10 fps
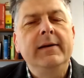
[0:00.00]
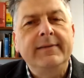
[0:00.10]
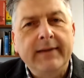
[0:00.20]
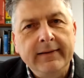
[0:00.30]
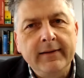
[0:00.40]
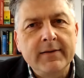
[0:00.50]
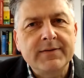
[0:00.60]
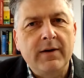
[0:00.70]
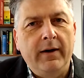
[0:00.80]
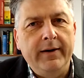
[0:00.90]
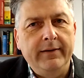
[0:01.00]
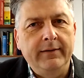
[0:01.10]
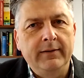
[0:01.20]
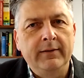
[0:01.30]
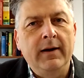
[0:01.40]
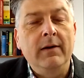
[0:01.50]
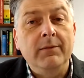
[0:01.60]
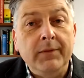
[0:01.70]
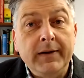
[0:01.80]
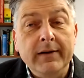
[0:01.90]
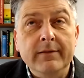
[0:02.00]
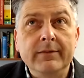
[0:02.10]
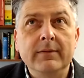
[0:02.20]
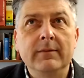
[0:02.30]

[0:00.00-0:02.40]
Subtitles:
Set it aside and forgive.